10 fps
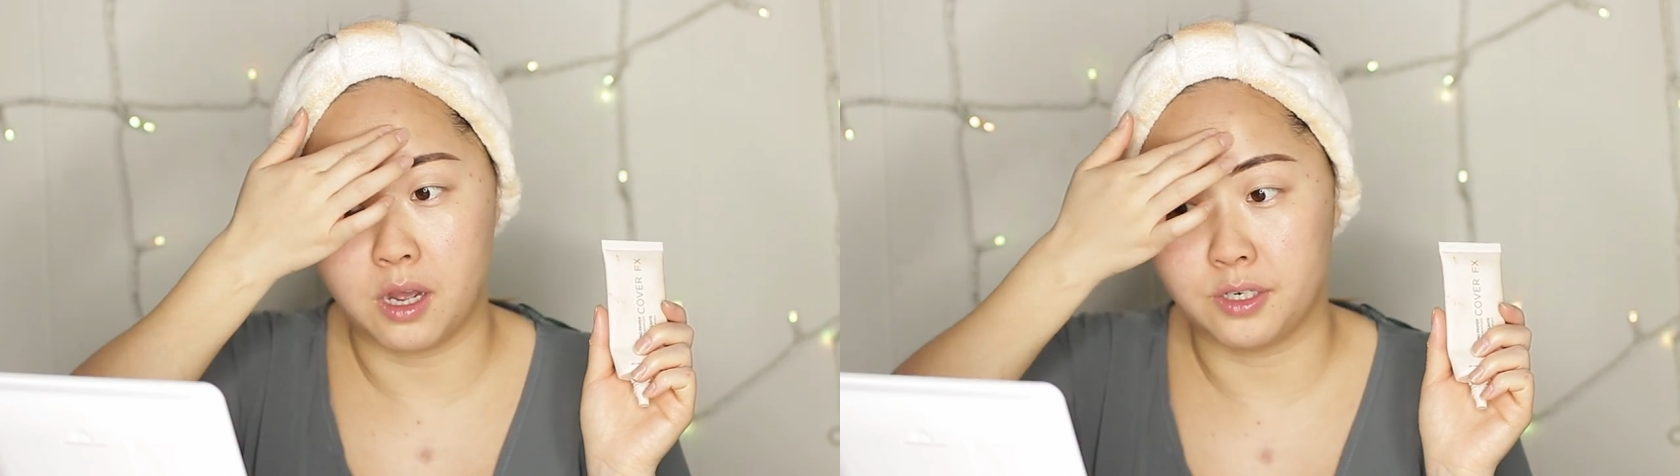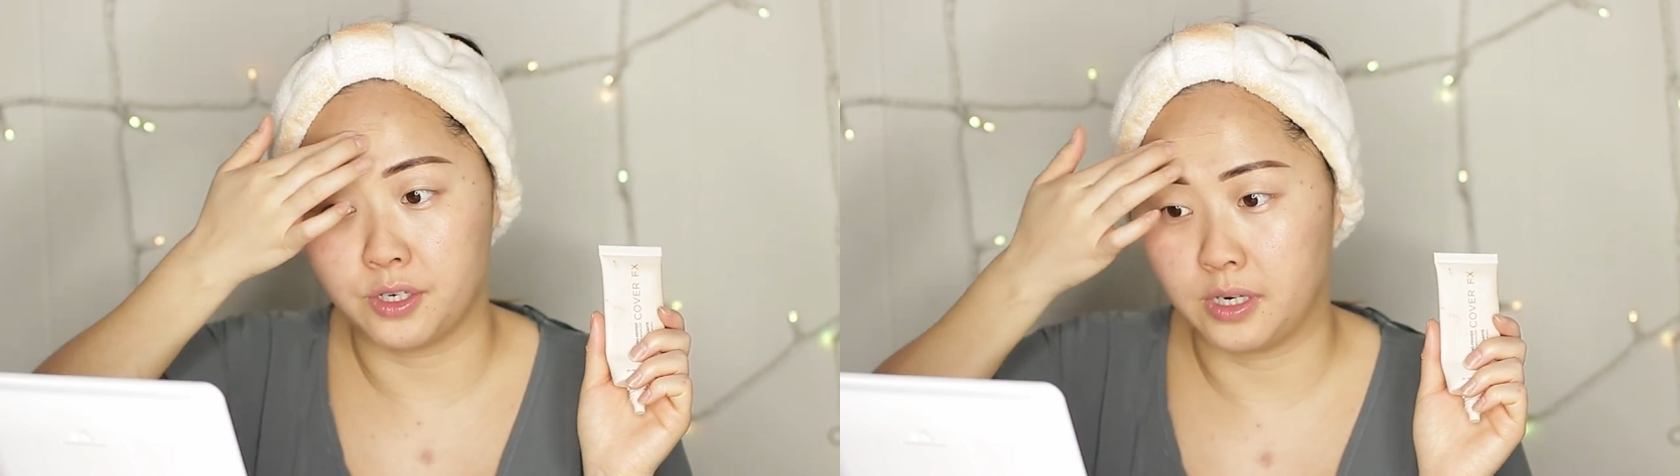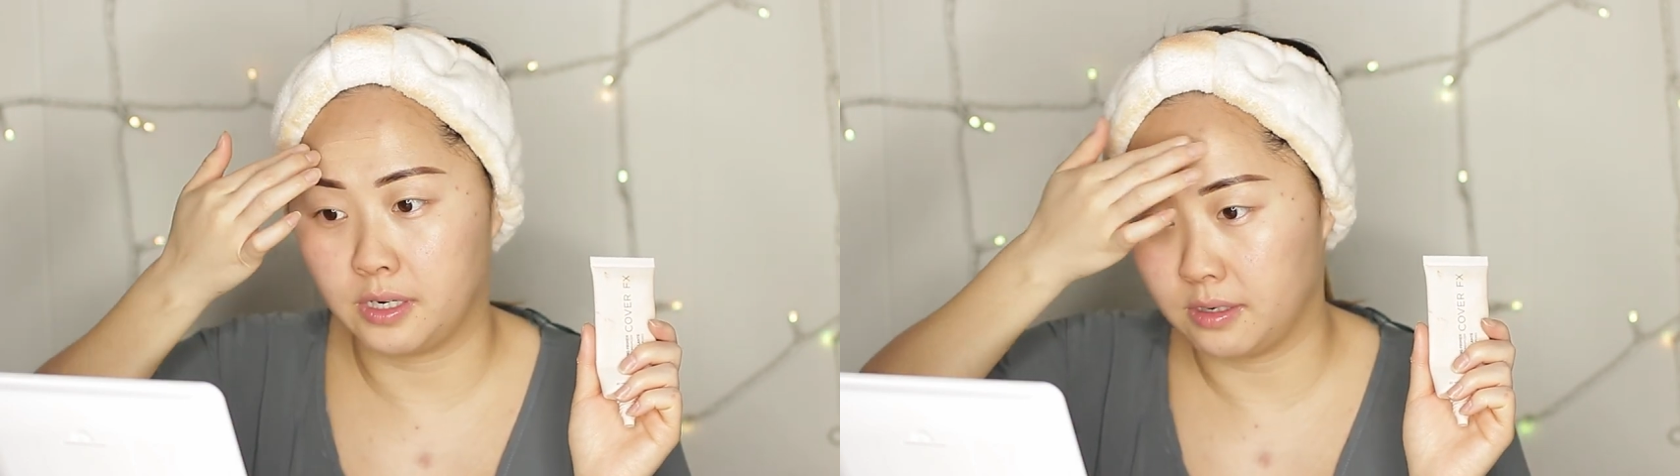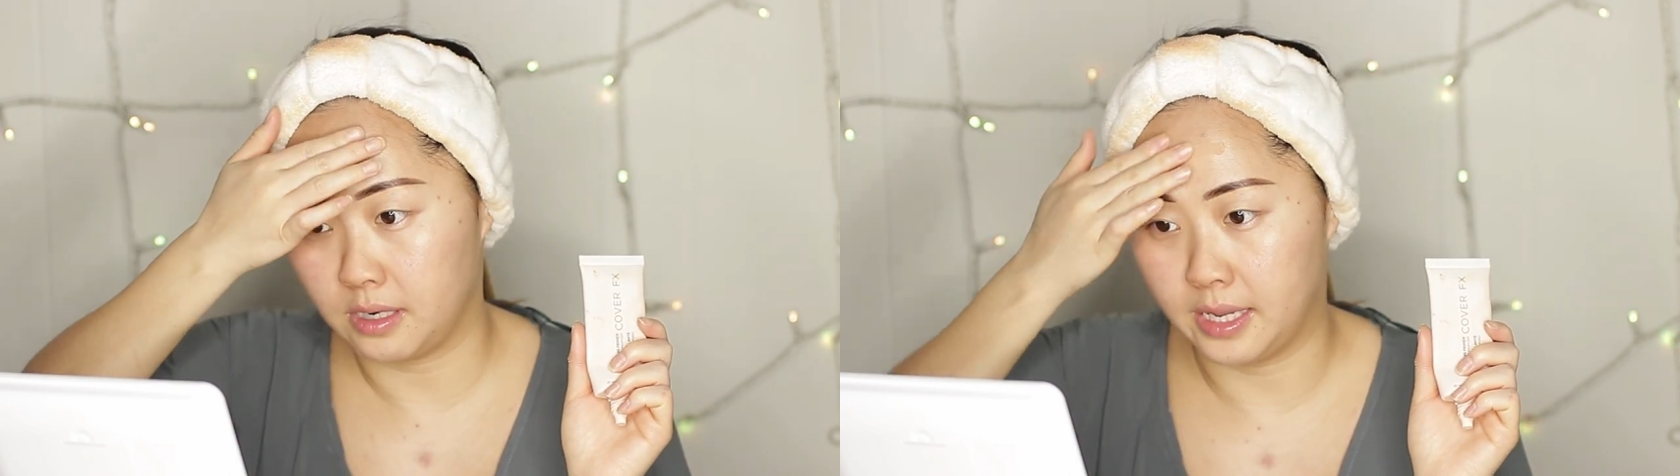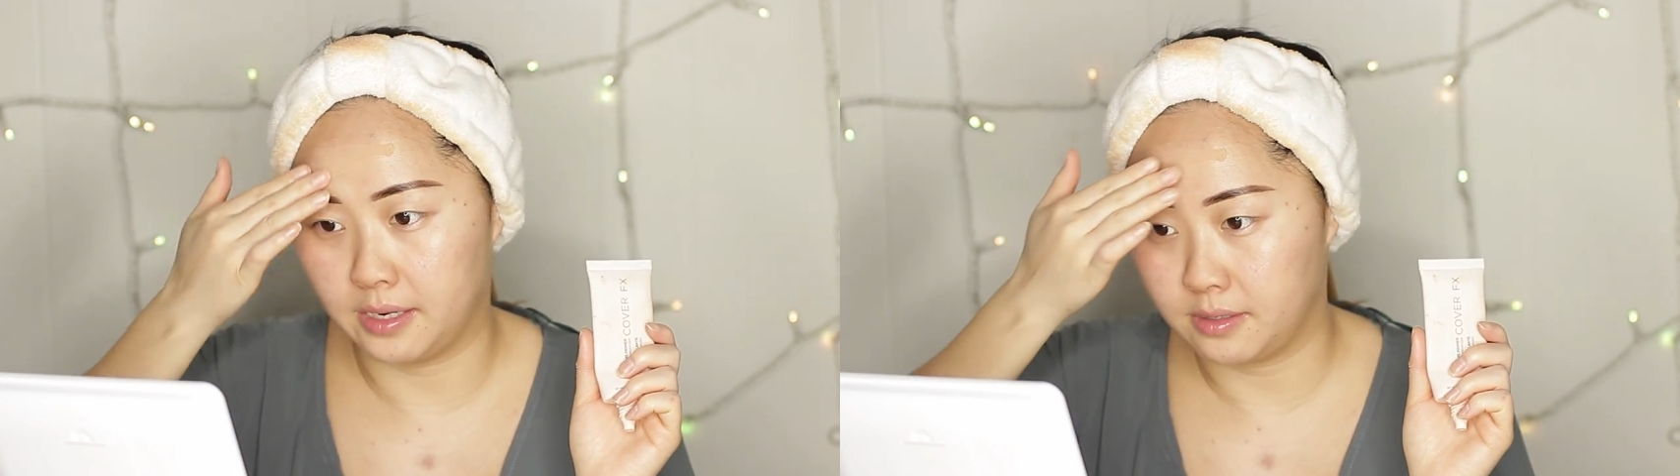under
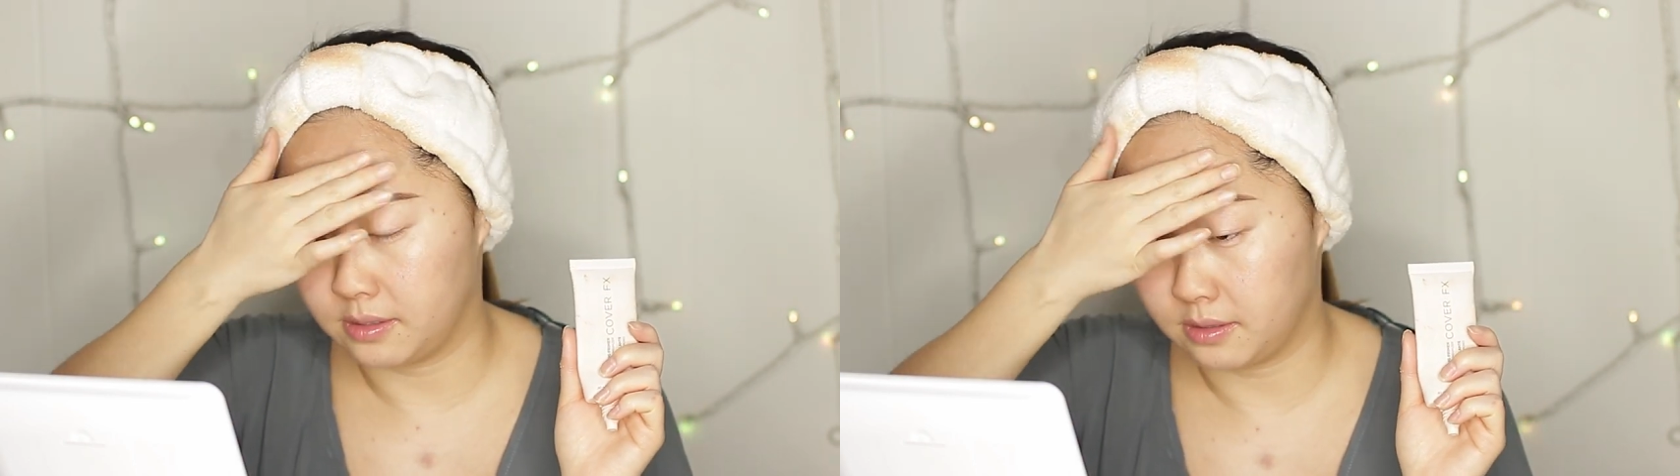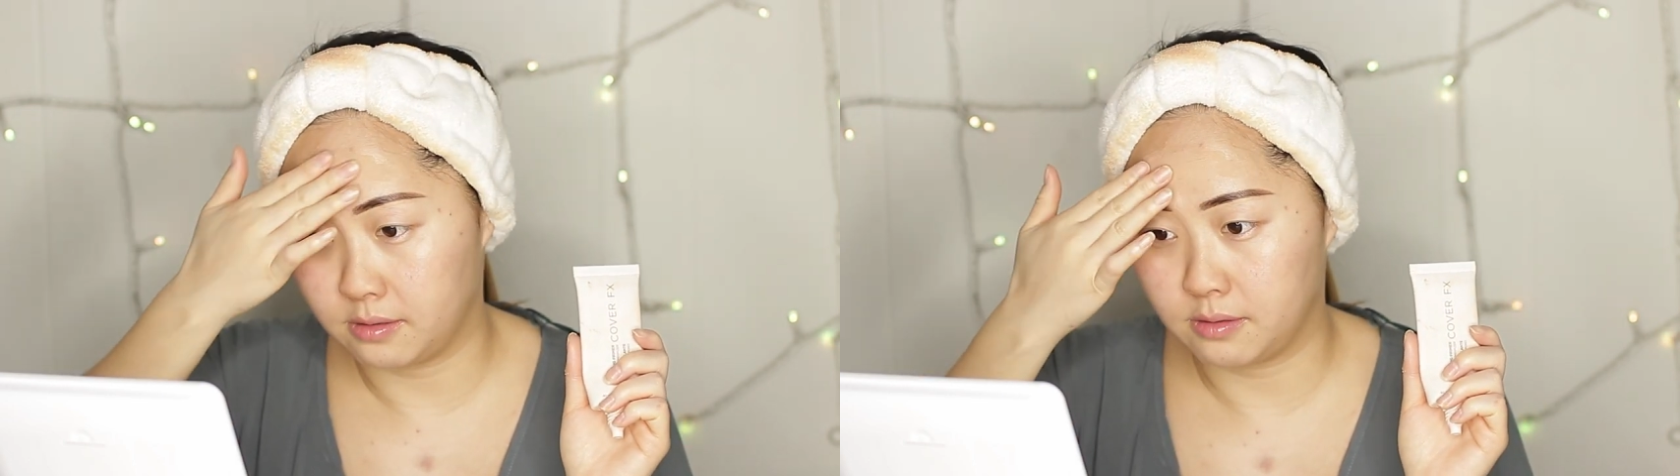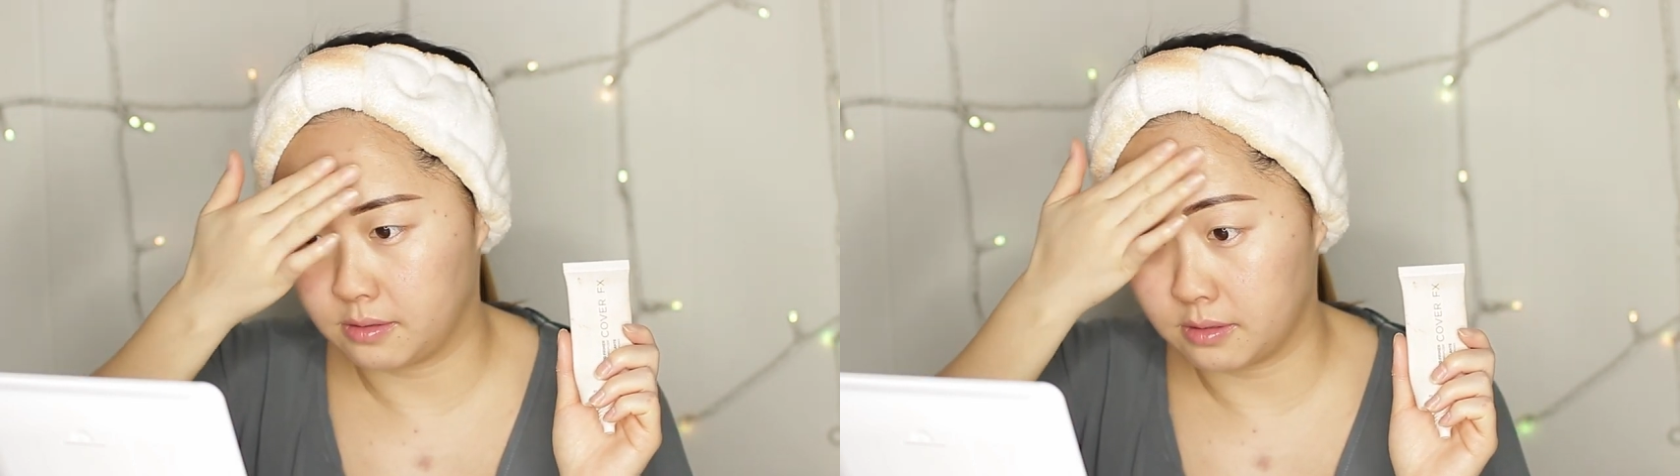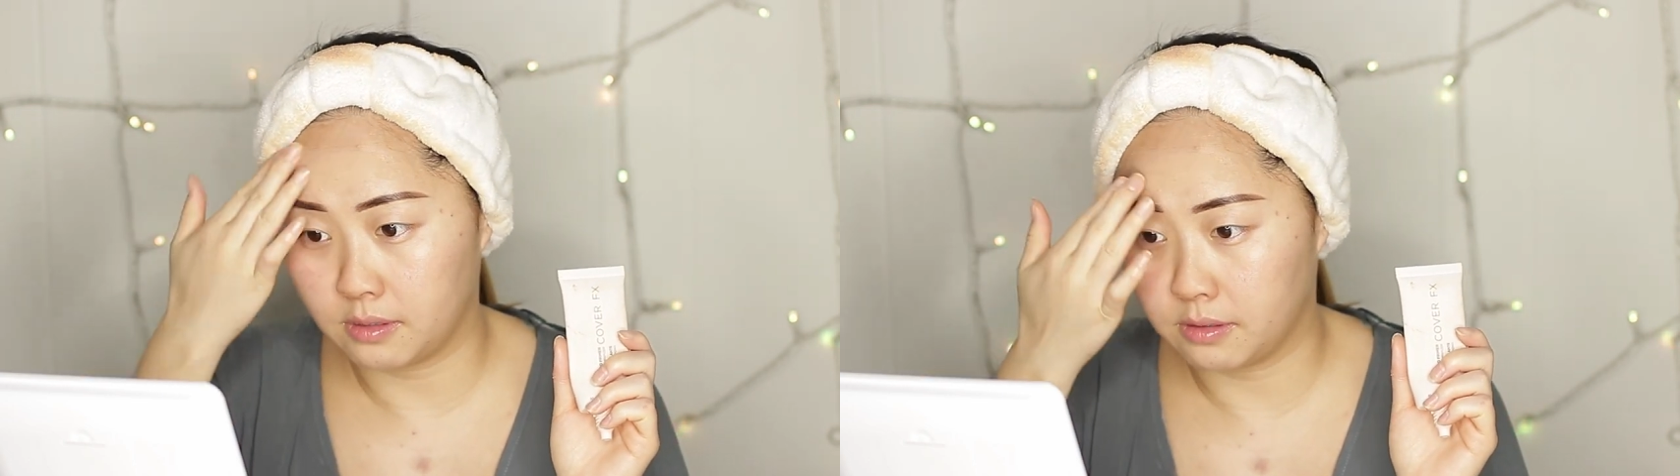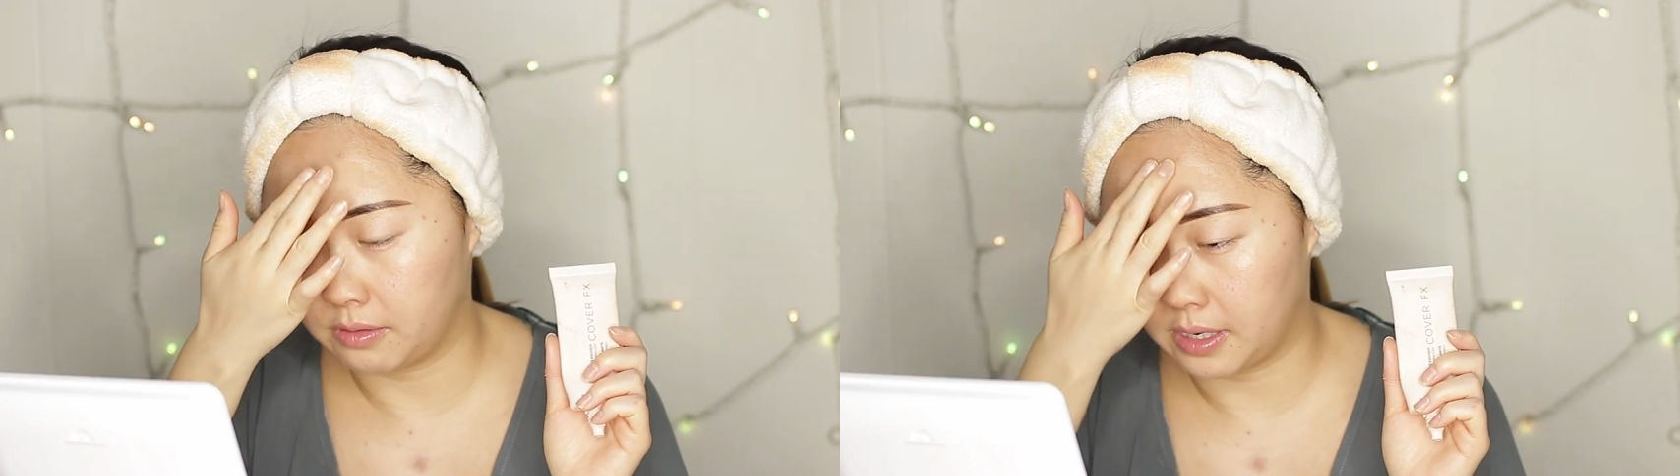it.
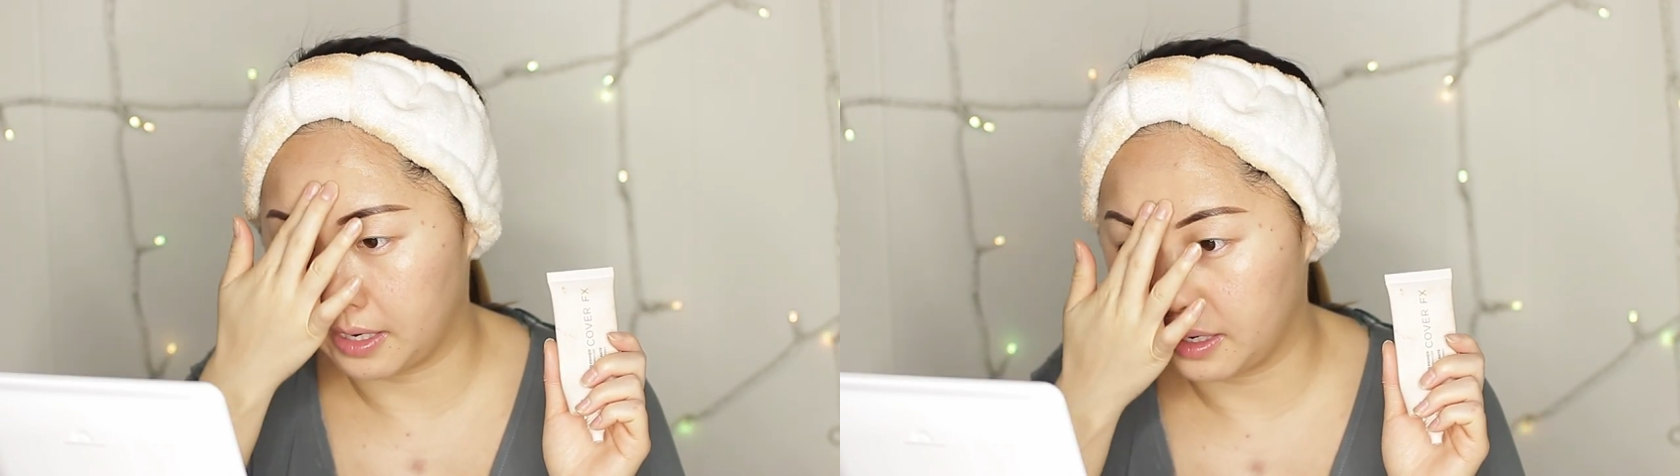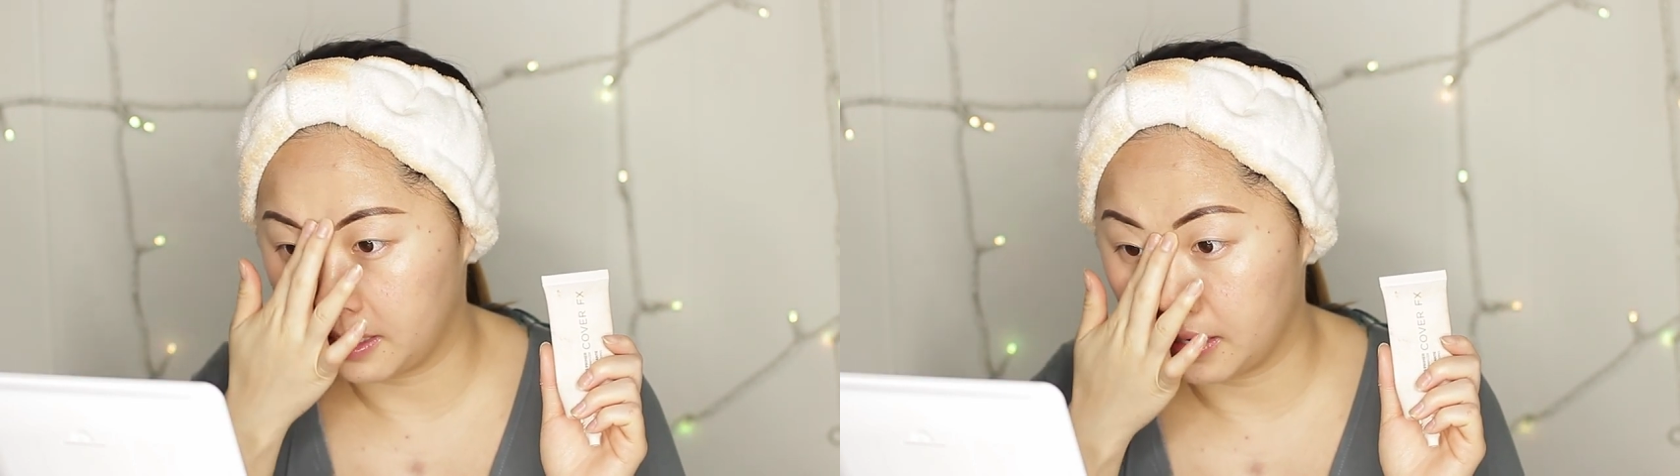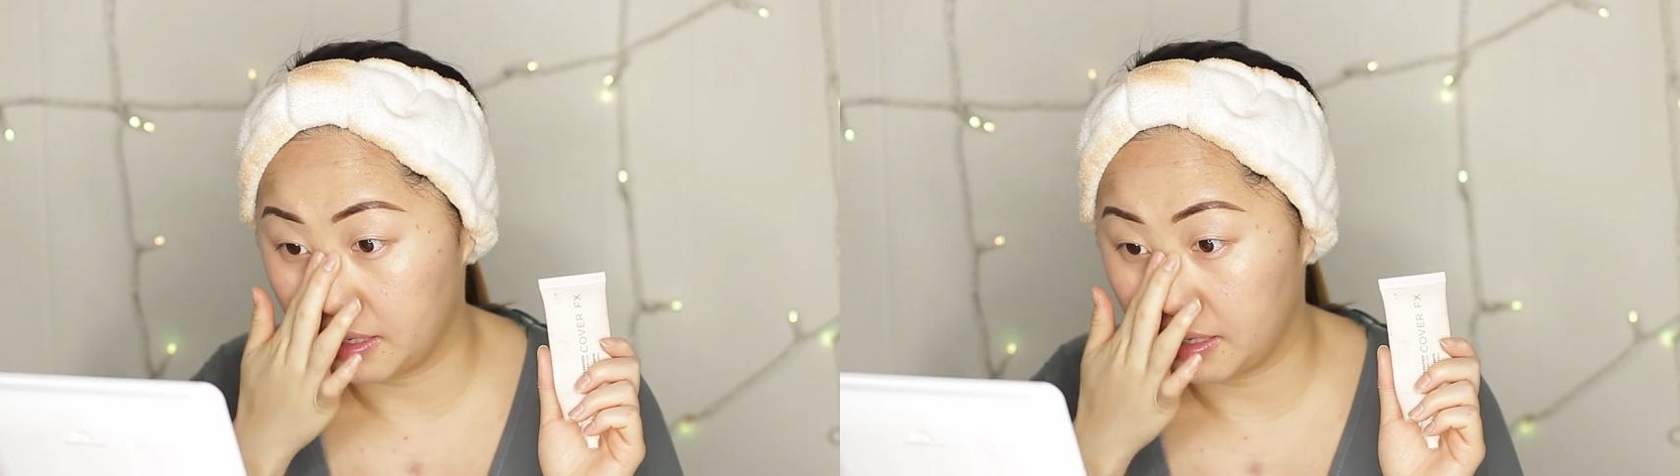Okay.